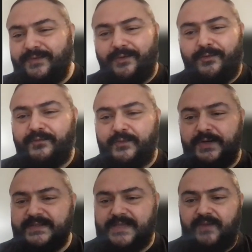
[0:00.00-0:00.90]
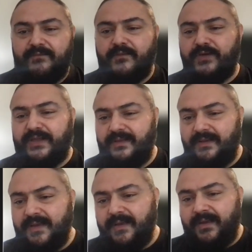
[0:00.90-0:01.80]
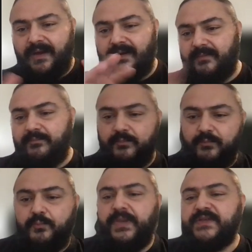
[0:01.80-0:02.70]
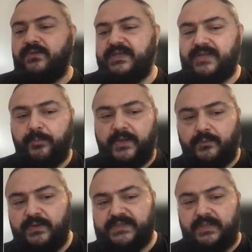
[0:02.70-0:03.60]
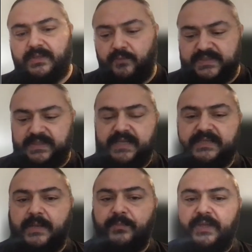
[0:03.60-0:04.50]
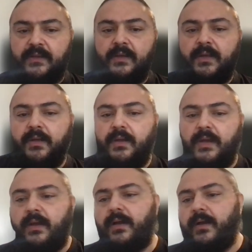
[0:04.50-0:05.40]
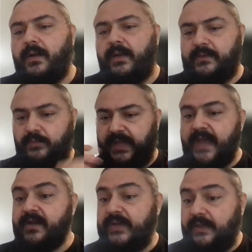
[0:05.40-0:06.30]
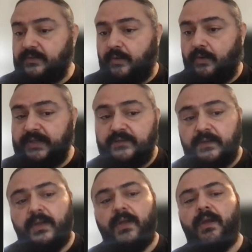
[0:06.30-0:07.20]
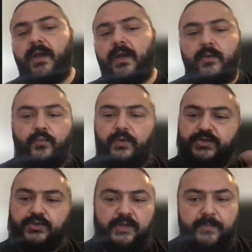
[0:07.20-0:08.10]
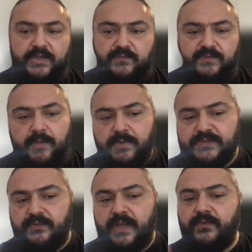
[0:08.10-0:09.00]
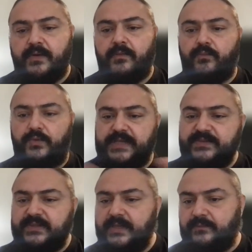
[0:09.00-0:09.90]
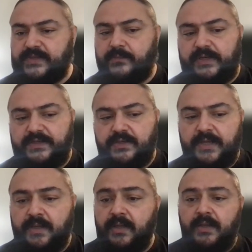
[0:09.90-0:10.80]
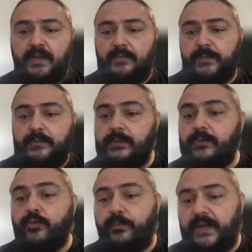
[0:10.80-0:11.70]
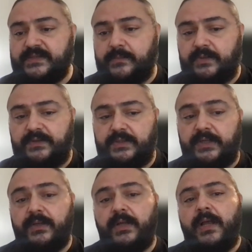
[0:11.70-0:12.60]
of queries I've ever written are based on this template. We select something and we aggregate on it. We join a bunch of tables together, we subselect some criteria, and maybe we group by some criteria.